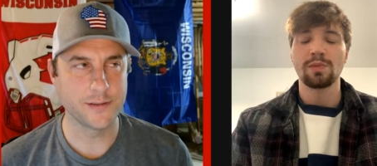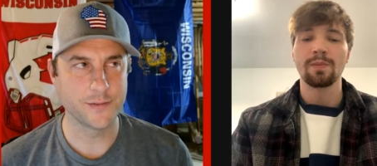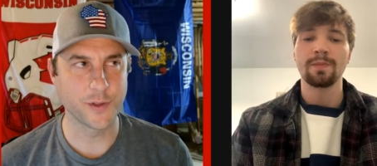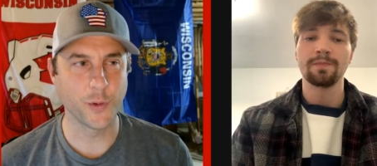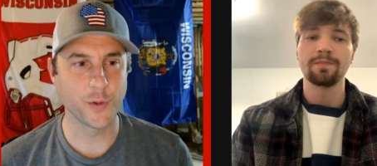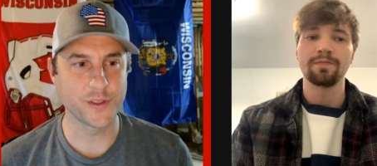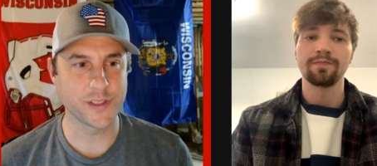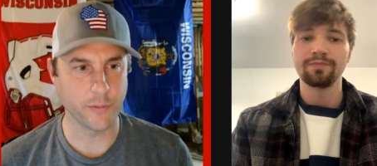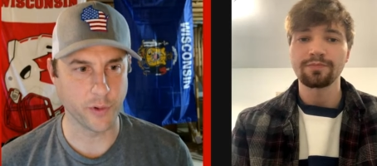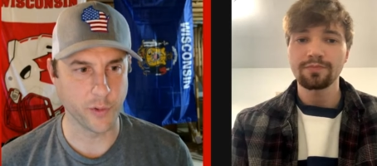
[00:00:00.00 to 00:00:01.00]
Speaker 1: recruiters
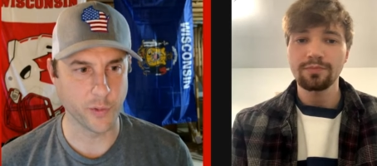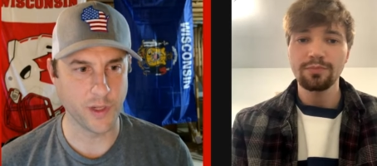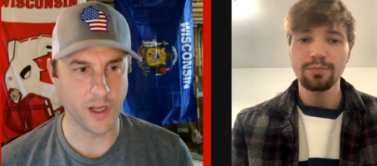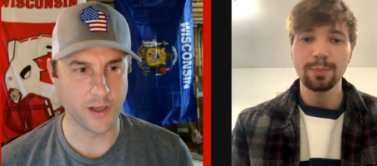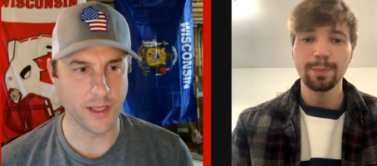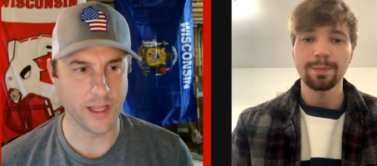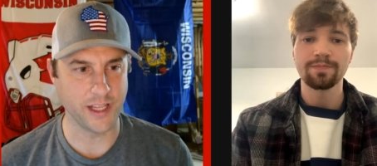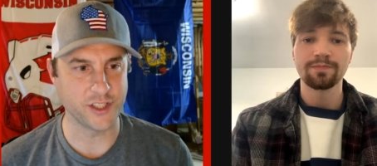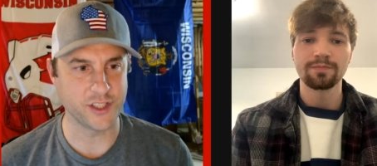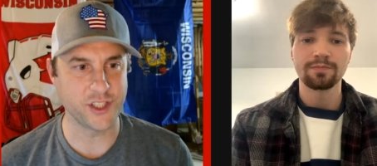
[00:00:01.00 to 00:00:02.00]
can recruit and
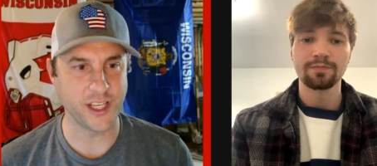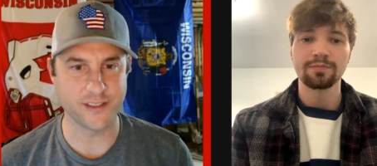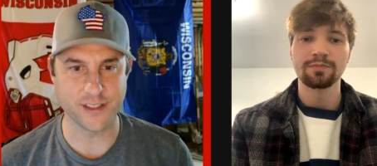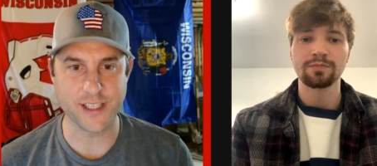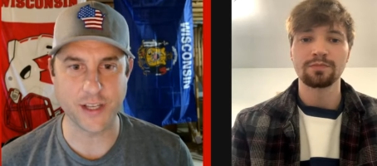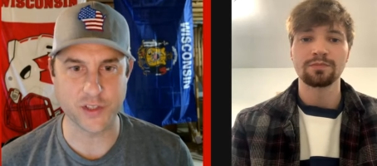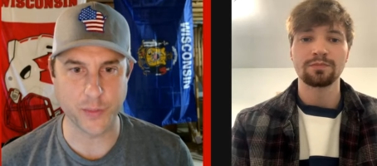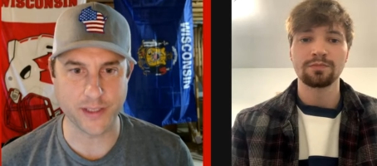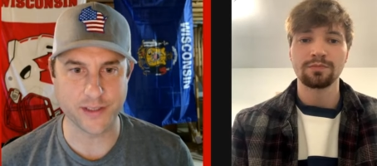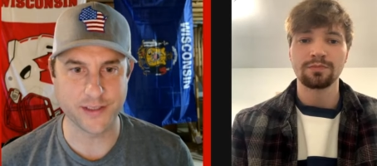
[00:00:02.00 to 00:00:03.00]
they just change the sales
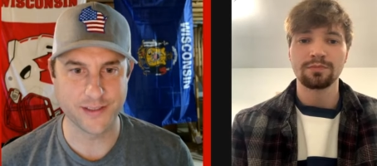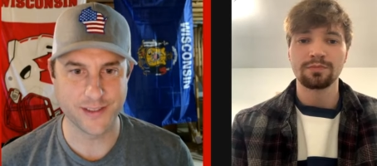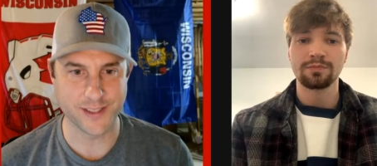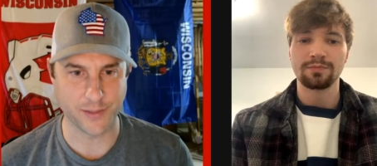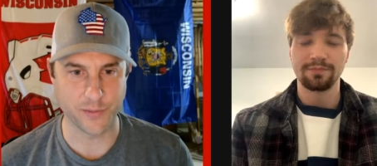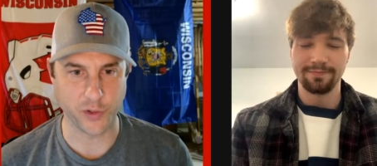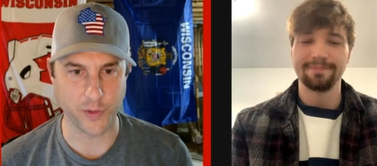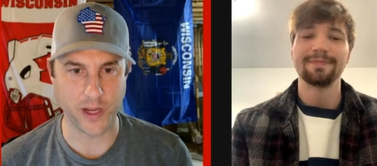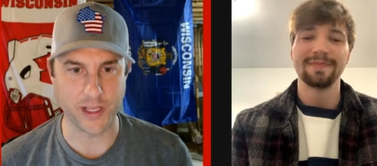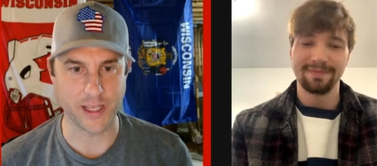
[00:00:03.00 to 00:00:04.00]
pitch to some
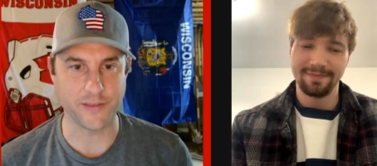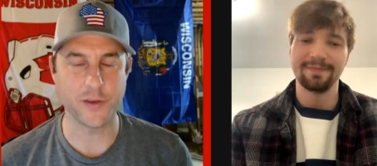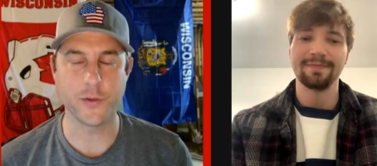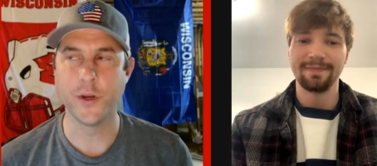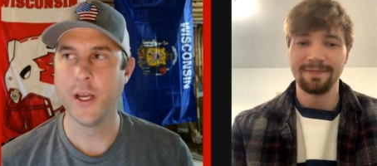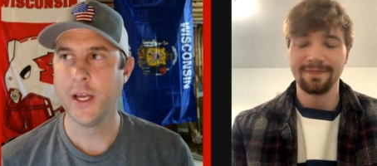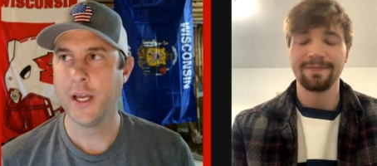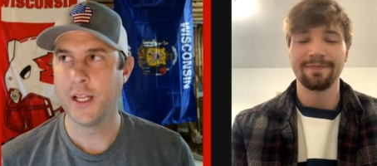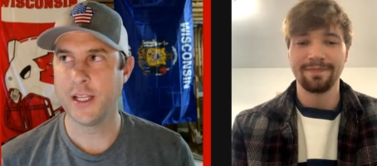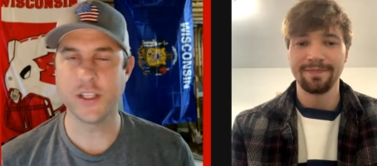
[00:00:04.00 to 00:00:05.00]
degree, right? Like if you,
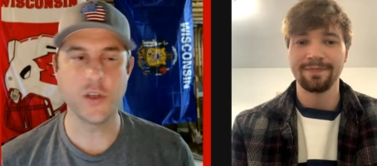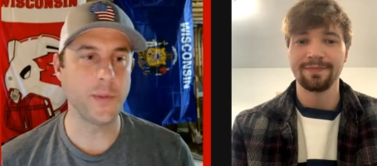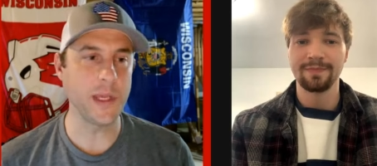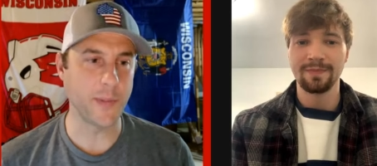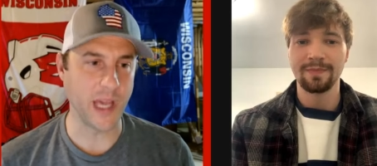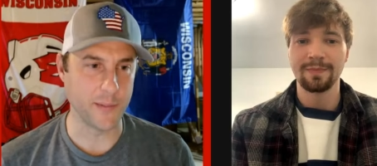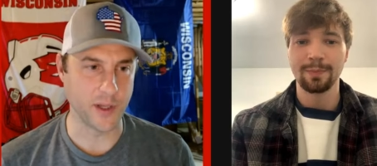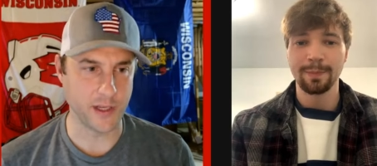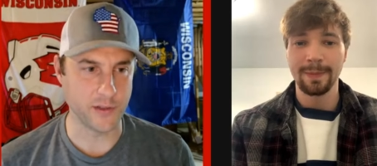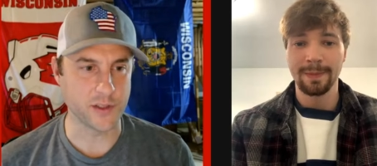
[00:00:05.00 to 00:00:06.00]
let's say you beat
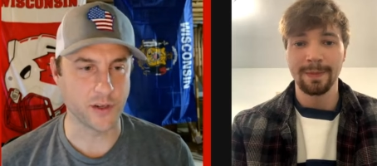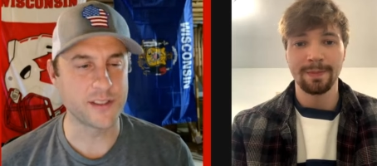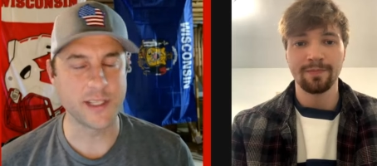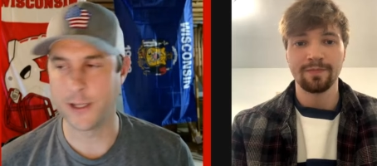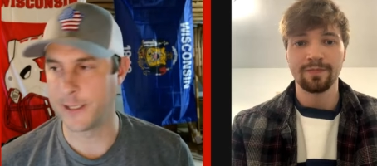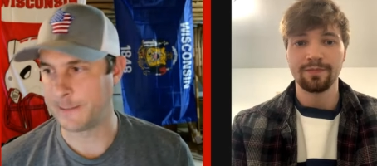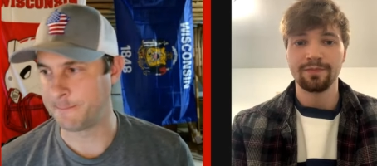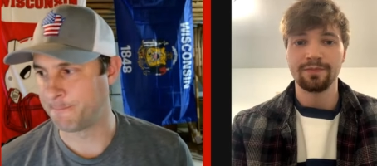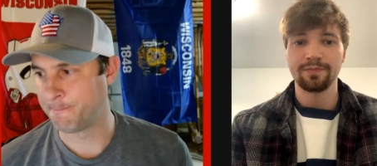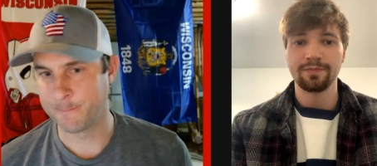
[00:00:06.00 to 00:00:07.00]
Bama, then you start
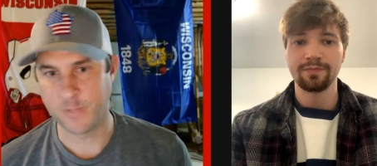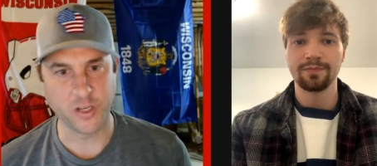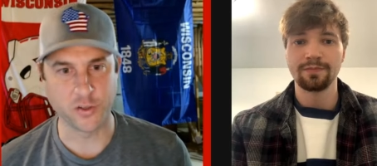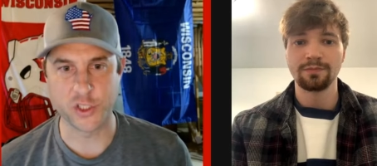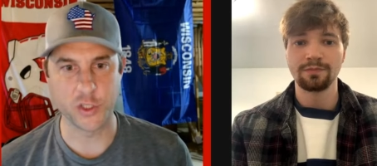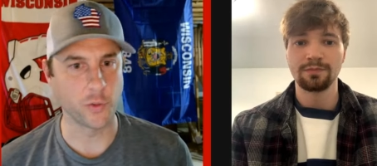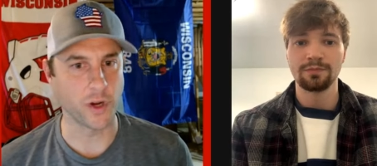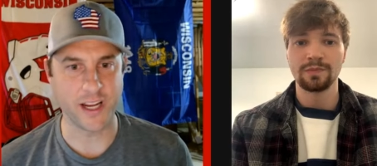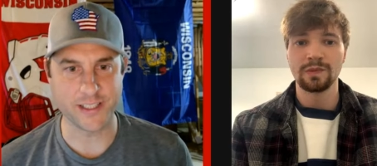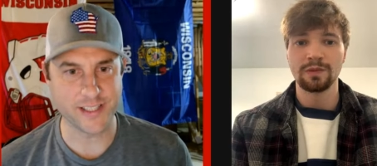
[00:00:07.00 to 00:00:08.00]
selling year two,
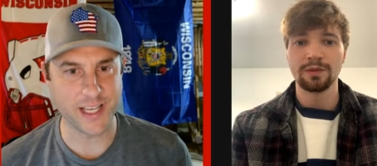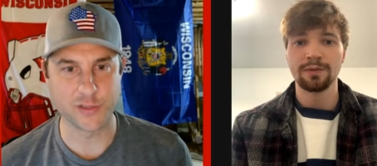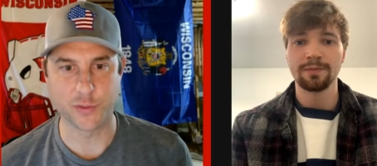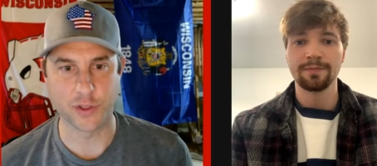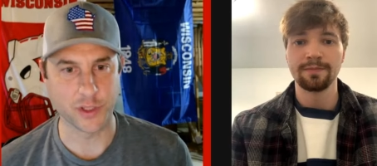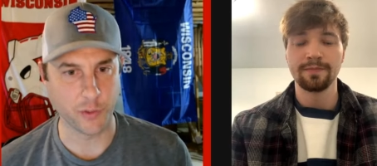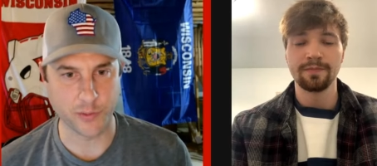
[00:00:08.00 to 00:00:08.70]
we're ahead of schedule, look at what